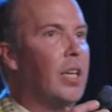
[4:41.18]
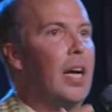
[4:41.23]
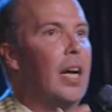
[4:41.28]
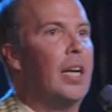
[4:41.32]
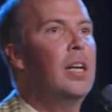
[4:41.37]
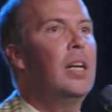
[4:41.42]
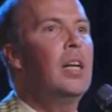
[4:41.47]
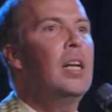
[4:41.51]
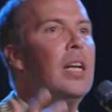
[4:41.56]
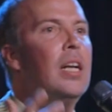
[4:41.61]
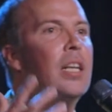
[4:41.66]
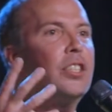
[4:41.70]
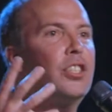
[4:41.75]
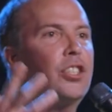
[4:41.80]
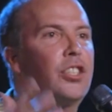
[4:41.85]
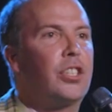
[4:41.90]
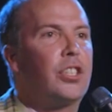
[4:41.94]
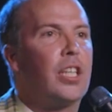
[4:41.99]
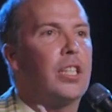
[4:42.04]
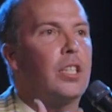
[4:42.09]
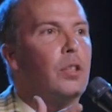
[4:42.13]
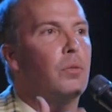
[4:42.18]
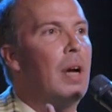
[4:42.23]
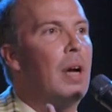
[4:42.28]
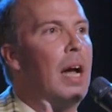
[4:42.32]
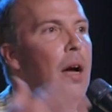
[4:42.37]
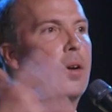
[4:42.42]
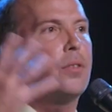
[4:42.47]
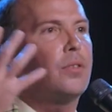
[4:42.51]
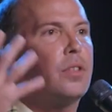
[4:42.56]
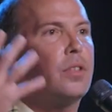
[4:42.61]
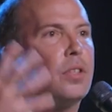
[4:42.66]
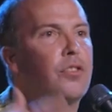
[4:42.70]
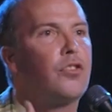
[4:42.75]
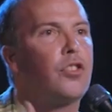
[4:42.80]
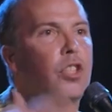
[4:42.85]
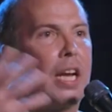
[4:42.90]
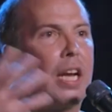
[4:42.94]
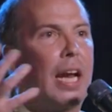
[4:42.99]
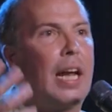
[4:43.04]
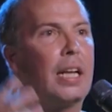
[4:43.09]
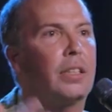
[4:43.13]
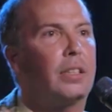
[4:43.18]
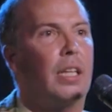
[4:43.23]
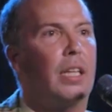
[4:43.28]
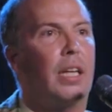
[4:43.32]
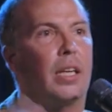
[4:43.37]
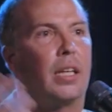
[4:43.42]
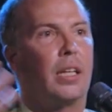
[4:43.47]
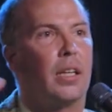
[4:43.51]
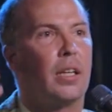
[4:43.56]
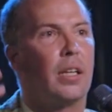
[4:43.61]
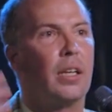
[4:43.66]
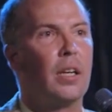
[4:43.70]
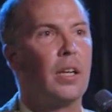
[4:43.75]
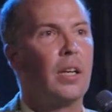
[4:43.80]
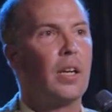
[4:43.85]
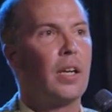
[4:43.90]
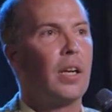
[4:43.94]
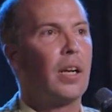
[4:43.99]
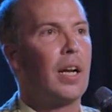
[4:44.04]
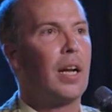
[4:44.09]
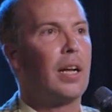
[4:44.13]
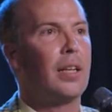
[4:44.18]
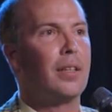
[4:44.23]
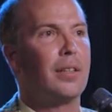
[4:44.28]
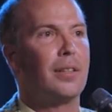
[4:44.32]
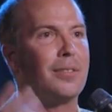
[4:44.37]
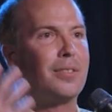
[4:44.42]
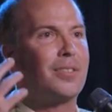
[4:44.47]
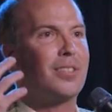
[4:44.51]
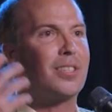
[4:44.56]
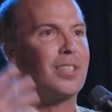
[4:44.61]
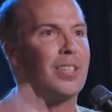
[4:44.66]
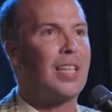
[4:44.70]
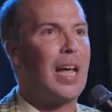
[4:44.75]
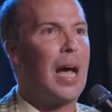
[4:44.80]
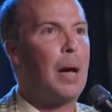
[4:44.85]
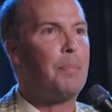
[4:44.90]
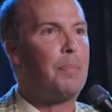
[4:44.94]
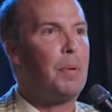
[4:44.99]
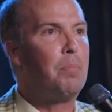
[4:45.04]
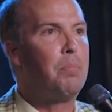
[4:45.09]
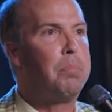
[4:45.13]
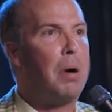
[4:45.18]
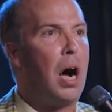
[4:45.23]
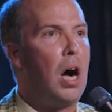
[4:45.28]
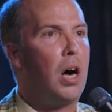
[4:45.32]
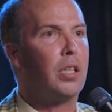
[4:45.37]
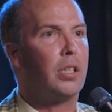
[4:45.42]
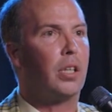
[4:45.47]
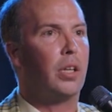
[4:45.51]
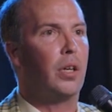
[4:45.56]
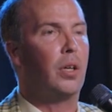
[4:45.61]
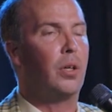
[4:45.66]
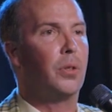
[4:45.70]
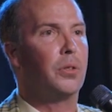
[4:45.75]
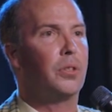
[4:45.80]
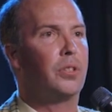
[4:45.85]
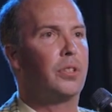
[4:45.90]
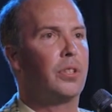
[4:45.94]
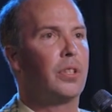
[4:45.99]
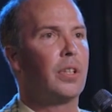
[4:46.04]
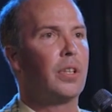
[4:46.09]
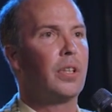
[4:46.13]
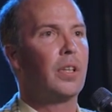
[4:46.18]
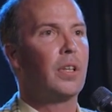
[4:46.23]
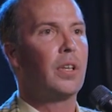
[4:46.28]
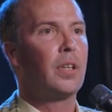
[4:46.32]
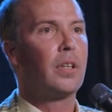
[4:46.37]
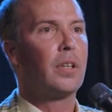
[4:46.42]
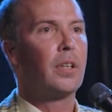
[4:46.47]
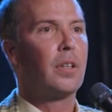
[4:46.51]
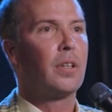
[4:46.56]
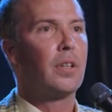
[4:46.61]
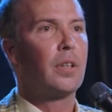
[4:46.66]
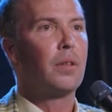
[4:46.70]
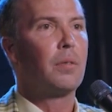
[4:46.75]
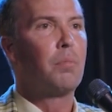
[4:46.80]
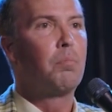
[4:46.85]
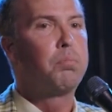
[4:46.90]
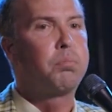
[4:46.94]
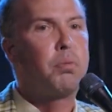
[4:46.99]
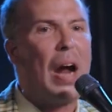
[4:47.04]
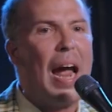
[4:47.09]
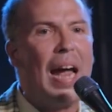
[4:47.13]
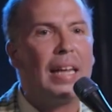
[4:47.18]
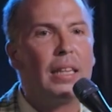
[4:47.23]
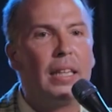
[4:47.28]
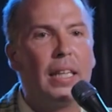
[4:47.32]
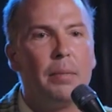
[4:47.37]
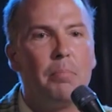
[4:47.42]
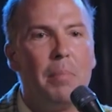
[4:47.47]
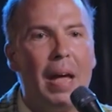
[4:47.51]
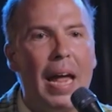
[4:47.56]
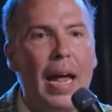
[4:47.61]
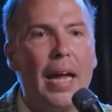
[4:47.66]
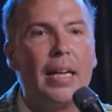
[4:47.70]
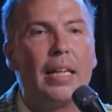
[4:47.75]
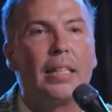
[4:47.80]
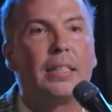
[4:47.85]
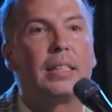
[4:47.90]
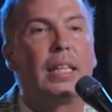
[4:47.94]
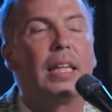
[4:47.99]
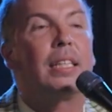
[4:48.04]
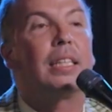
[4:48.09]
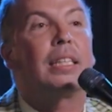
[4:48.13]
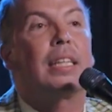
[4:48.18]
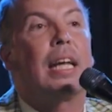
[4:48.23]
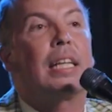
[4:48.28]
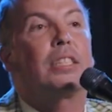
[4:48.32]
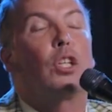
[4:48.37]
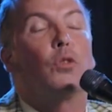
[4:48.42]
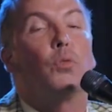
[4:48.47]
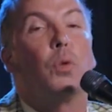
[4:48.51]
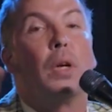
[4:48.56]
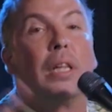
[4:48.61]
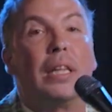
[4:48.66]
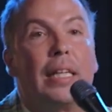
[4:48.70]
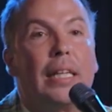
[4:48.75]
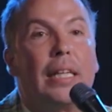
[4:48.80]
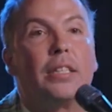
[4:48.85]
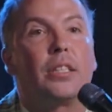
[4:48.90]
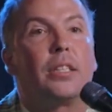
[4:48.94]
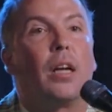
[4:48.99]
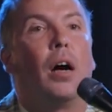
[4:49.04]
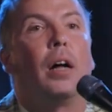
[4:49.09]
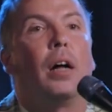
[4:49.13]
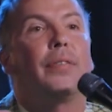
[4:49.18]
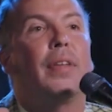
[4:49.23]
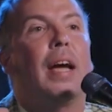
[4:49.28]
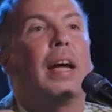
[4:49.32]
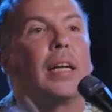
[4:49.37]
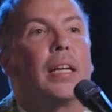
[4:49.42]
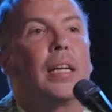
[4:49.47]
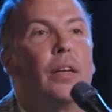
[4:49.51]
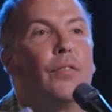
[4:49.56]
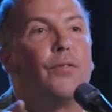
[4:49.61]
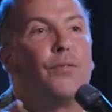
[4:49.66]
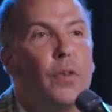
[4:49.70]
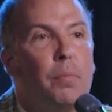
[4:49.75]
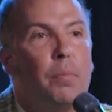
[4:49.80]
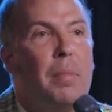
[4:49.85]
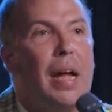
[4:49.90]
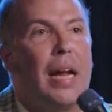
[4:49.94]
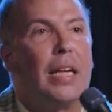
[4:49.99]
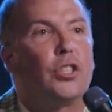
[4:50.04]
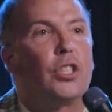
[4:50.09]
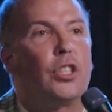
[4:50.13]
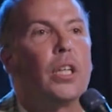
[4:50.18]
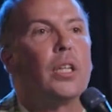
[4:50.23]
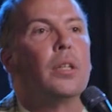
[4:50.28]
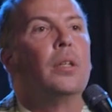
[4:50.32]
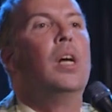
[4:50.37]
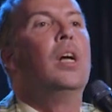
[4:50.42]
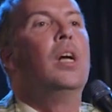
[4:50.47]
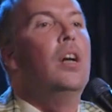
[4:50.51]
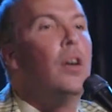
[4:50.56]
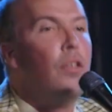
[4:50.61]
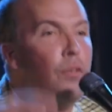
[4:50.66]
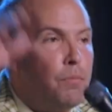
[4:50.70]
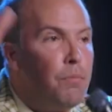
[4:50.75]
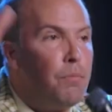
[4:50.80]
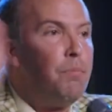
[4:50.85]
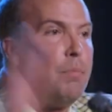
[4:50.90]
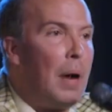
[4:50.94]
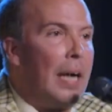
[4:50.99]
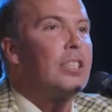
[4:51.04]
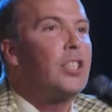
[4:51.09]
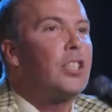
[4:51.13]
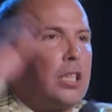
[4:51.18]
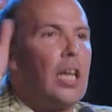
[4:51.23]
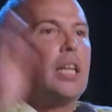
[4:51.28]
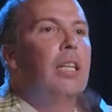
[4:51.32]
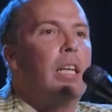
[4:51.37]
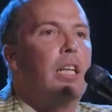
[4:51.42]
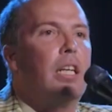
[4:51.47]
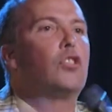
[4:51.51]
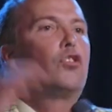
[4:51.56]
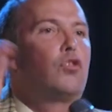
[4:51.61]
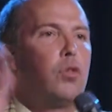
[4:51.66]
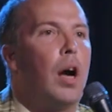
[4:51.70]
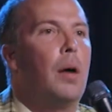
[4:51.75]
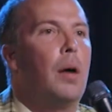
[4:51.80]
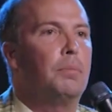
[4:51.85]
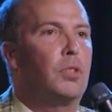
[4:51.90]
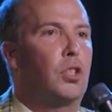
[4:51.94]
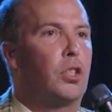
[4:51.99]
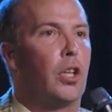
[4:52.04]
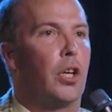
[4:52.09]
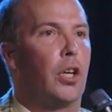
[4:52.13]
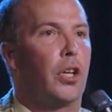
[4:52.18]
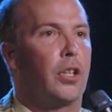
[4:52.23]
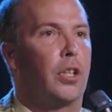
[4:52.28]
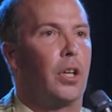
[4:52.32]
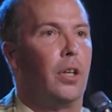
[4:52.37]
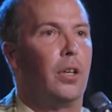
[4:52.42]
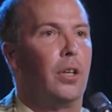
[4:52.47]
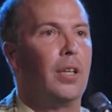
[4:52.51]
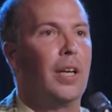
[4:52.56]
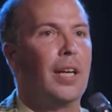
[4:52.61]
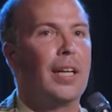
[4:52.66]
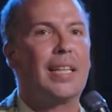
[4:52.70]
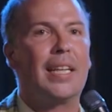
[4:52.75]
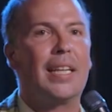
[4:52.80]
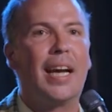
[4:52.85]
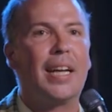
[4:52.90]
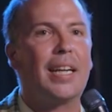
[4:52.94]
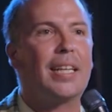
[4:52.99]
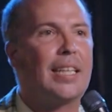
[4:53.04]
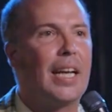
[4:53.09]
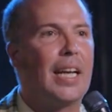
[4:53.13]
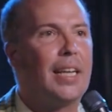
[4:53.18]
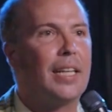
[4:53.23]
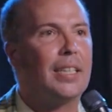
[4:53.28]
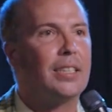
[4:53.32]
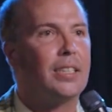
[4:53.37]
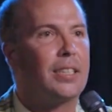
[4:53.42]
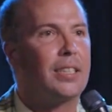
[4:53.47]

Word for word: They're not sitting around chanting, slapping bongos. Bradley Manning didn't get to release all that information by sitting in a drum circle. He had to get